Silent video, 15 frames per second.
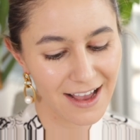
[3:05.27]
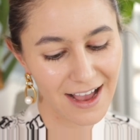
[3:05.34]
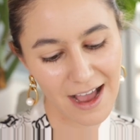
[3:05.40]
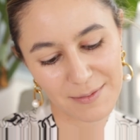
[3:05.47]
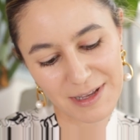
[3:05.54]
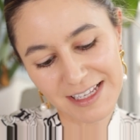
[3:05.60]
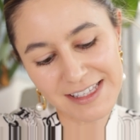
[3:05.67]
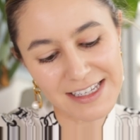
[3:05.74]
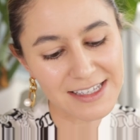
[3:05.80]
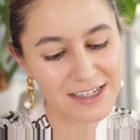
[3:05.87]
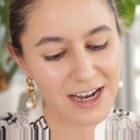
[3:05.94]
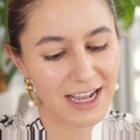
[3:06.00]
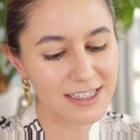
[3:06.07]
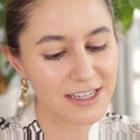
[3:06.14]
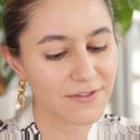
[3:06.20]
I mean, it's, it's
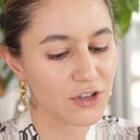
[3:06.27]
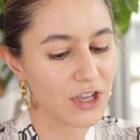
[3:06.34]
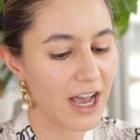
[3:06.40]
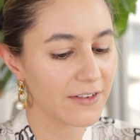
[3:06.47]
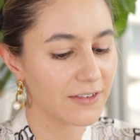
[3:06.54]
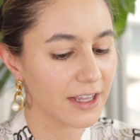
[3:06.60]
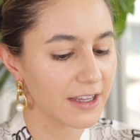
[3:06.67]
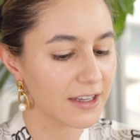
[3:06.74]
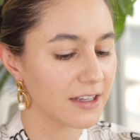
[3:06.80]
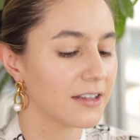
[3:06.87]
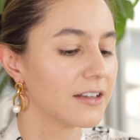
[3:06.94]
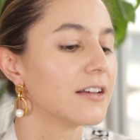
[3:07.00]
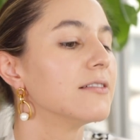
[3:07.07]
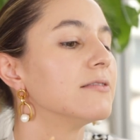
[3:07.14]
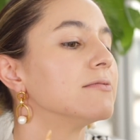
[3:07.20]
nice if you have like
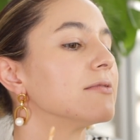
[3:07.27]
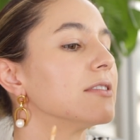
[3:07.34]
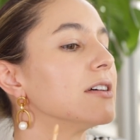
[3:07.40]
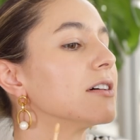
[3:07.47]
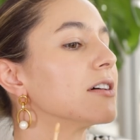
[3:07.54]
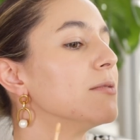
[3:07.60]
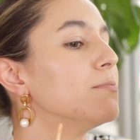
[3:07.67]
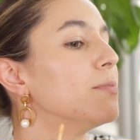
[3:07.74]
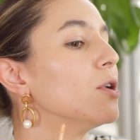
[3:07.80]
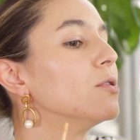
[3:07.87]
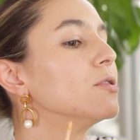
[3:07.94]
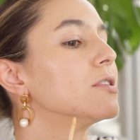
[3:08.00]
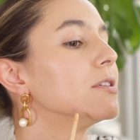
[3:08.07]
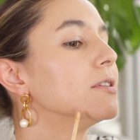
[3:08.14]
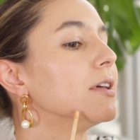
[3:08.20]
a, like a
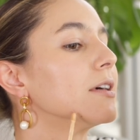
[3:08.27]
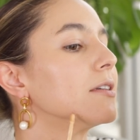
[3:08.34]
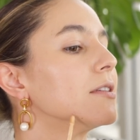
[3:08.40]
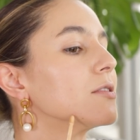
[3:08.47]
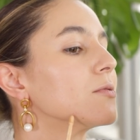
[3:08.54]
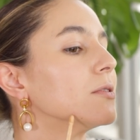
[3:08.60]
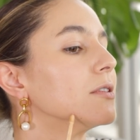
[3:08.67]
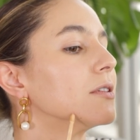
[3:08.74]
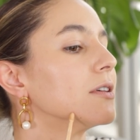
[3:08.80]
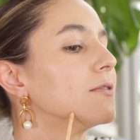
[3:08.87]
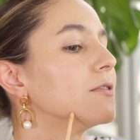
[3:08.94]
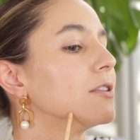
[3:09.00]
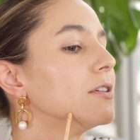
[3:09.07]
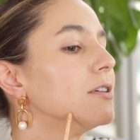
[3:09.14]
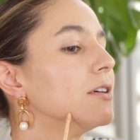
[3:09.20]
boulder like this one that I've
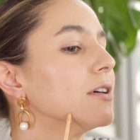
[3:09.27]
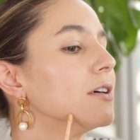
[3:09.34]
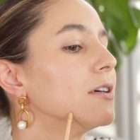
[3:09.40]
got here.